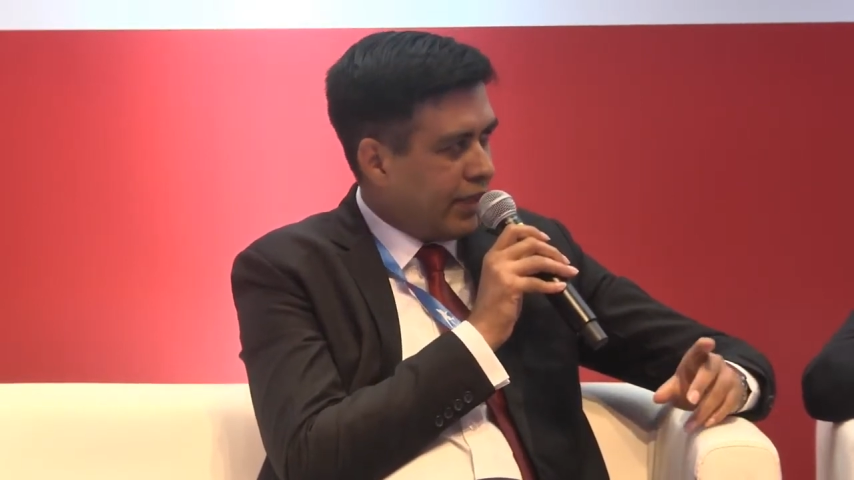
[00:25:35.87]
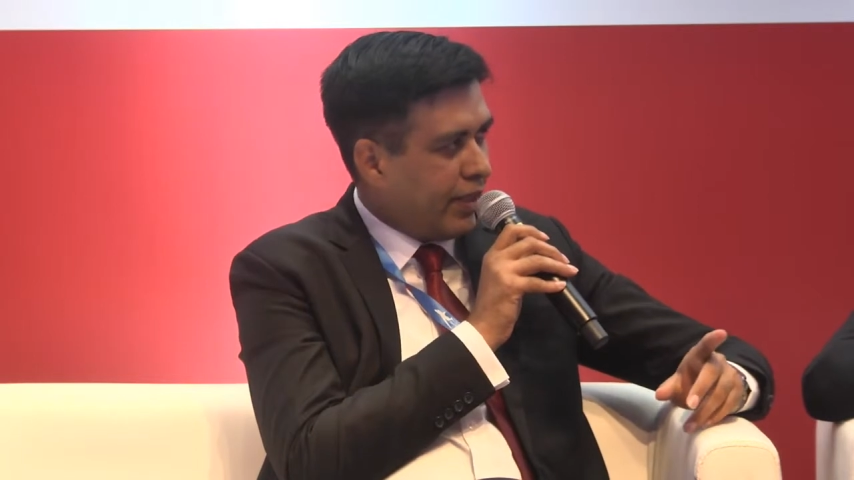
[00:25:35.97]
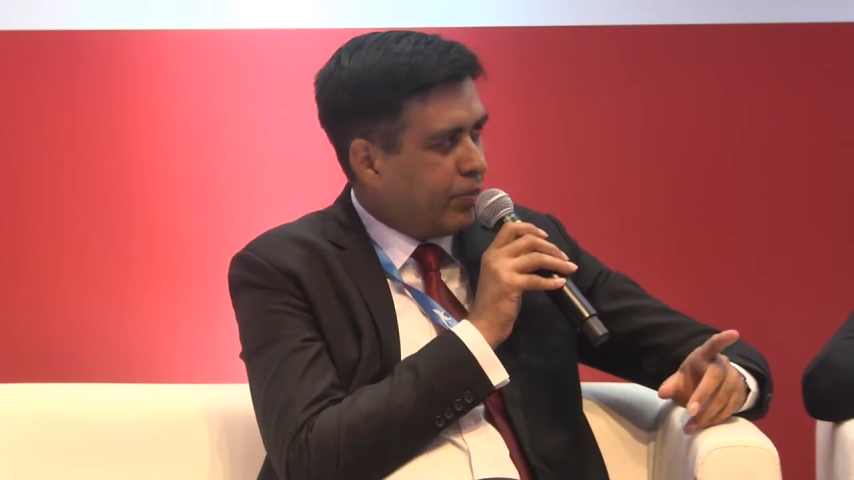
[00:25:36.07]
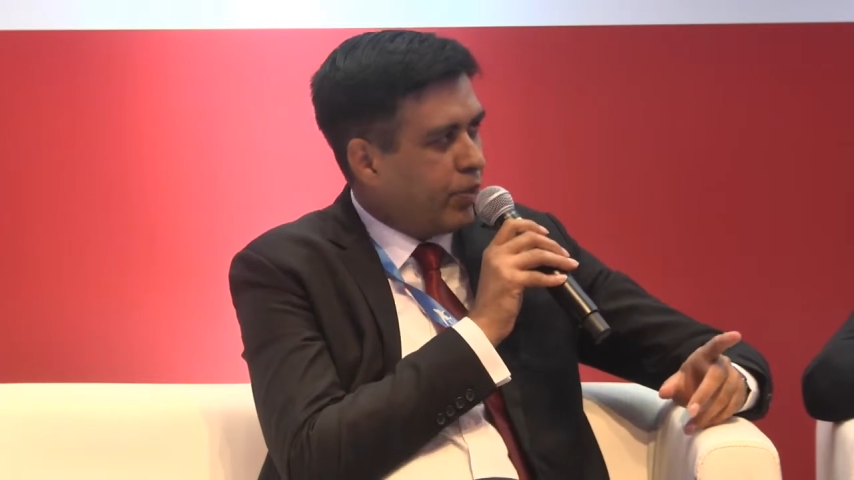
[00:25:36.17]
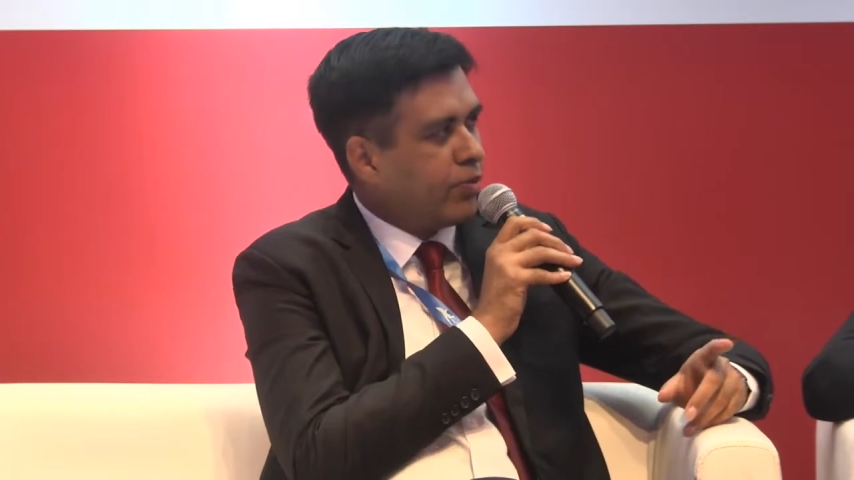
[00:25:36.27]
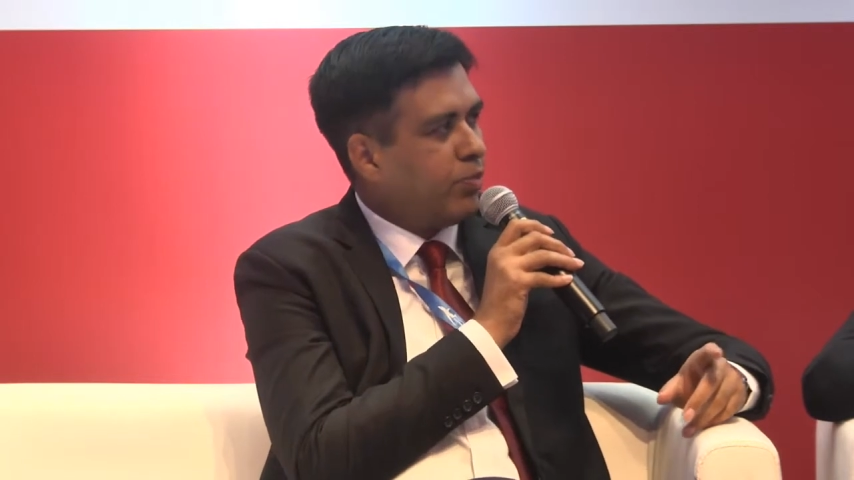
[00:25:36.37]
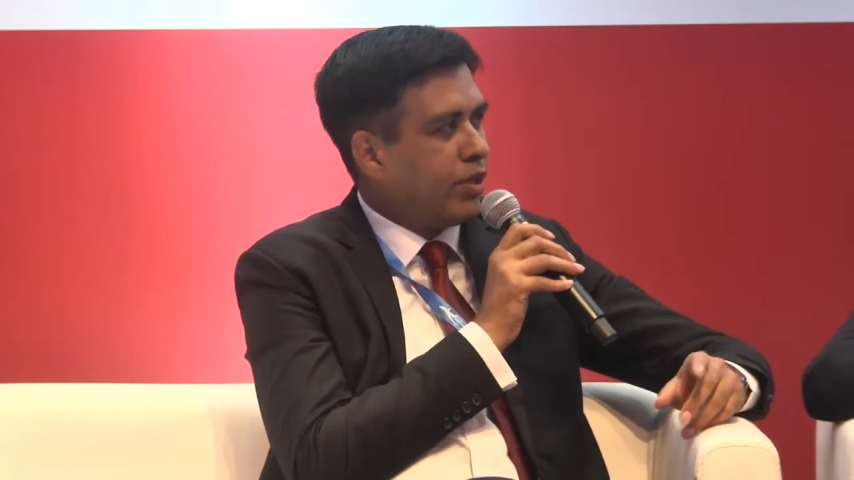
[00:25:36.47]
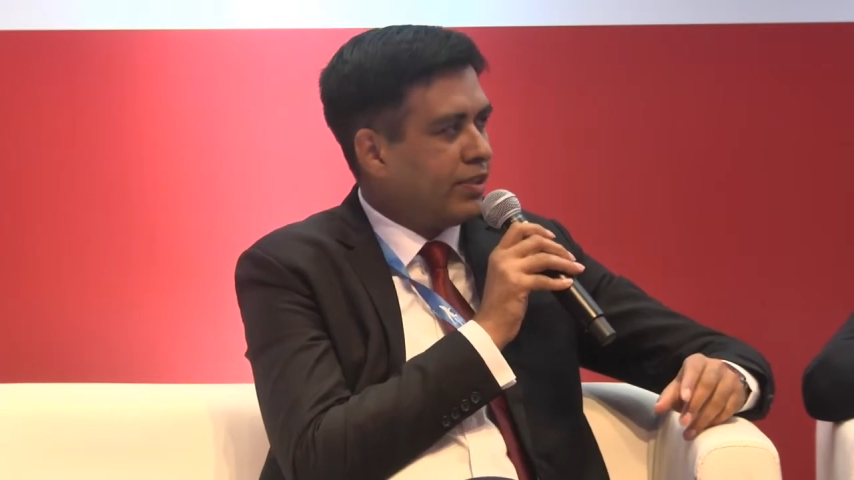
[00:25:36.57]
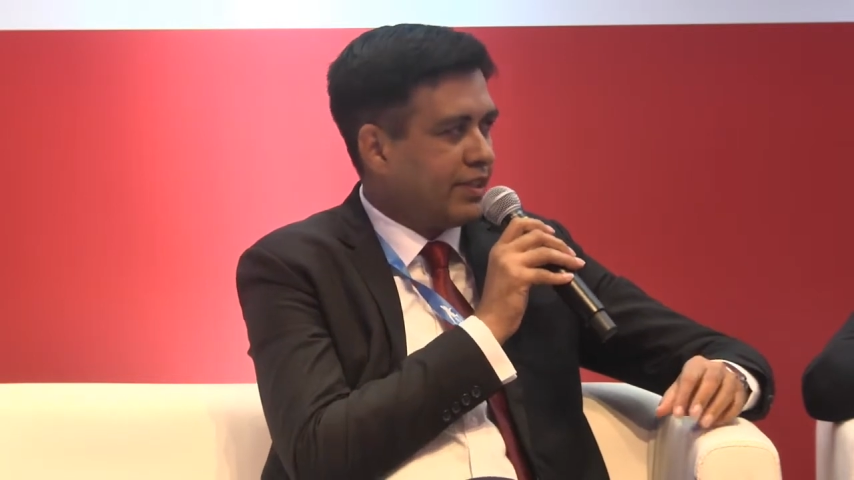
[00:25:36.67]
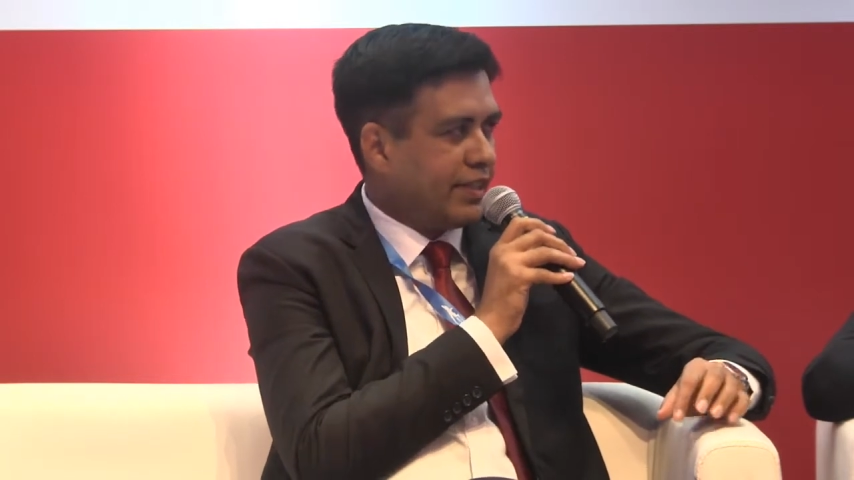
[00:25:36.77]
airport
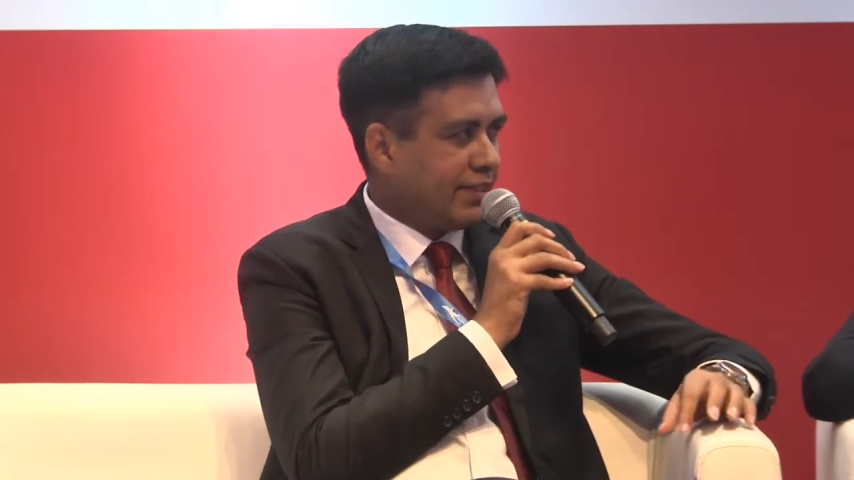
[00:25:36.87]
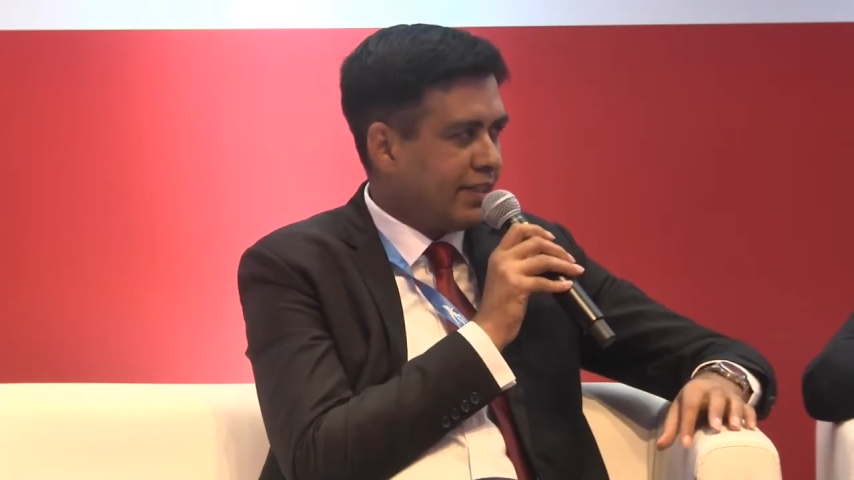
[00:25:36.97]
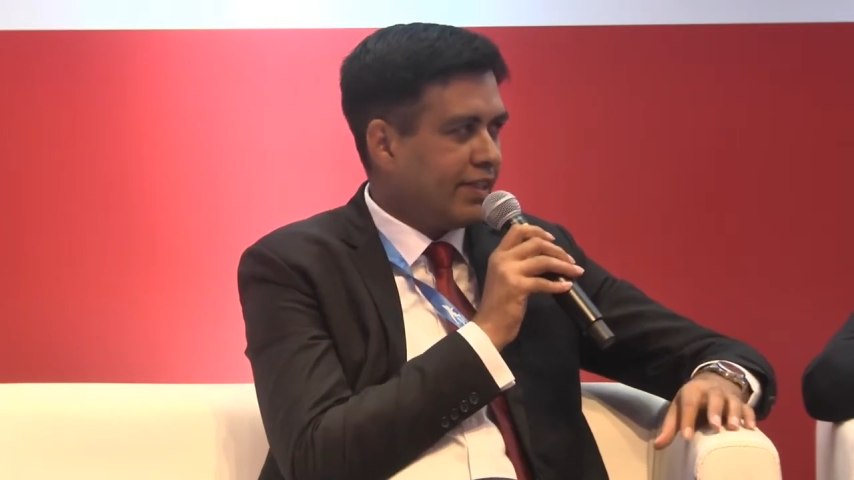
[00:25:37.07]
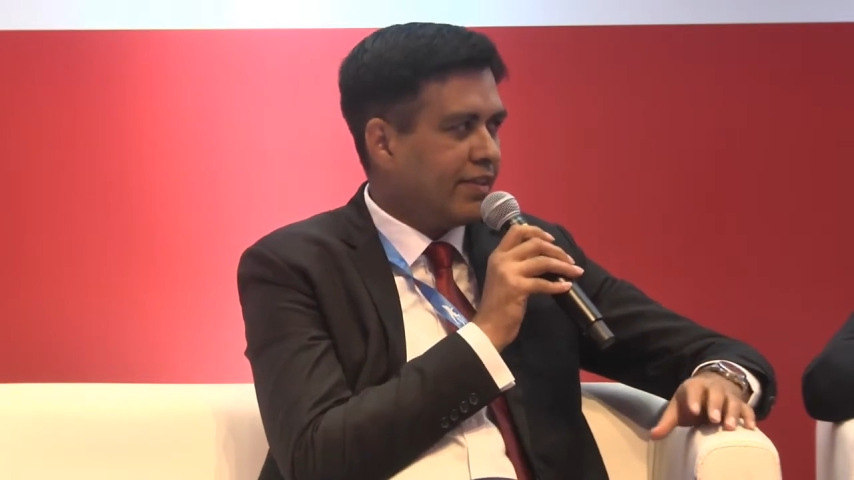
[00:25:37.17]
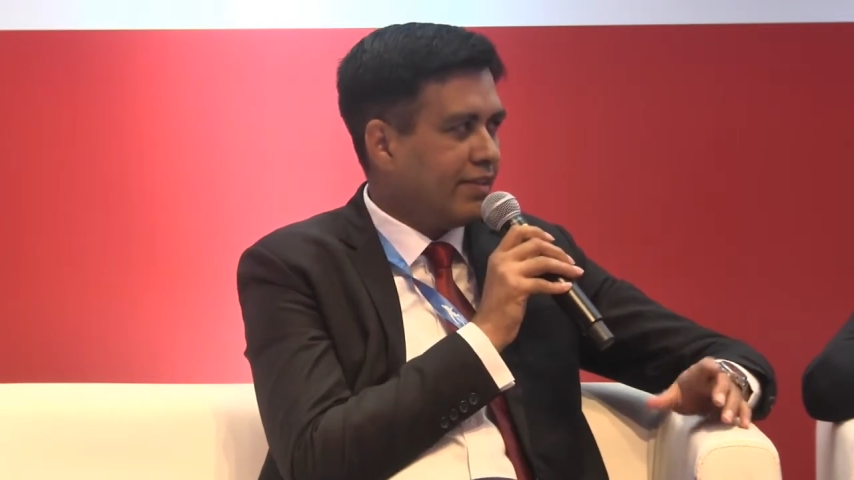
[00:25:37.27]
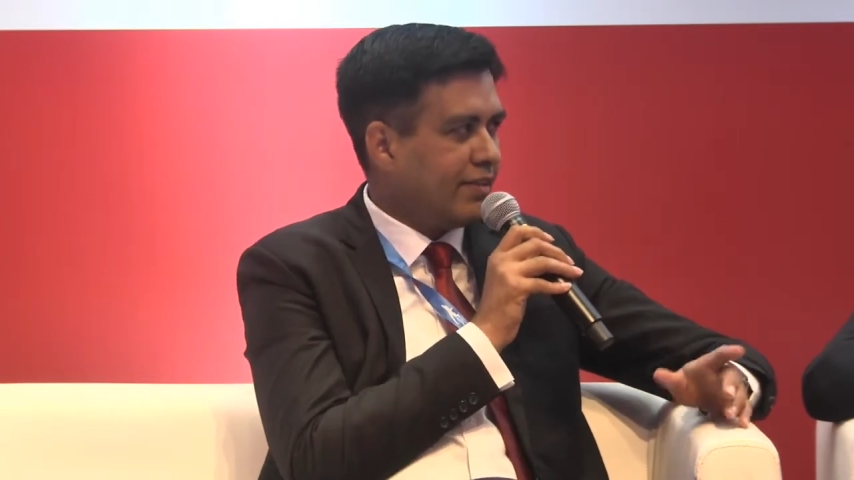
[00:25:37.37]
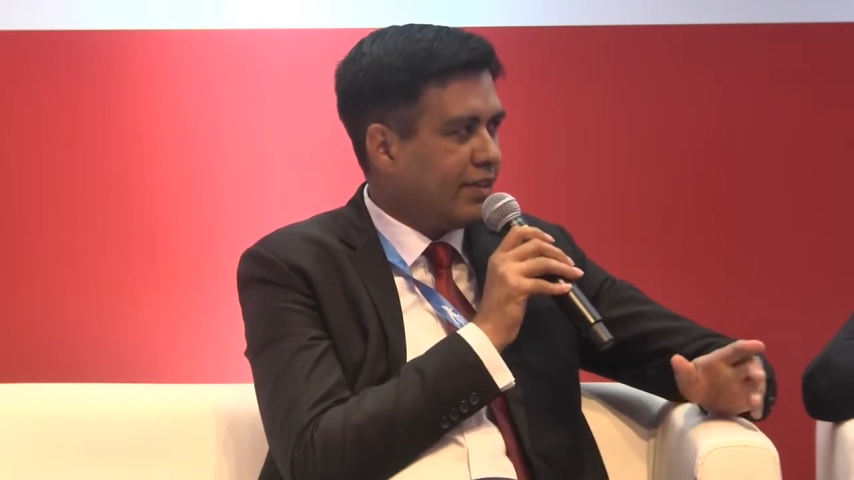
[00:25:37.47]
policies and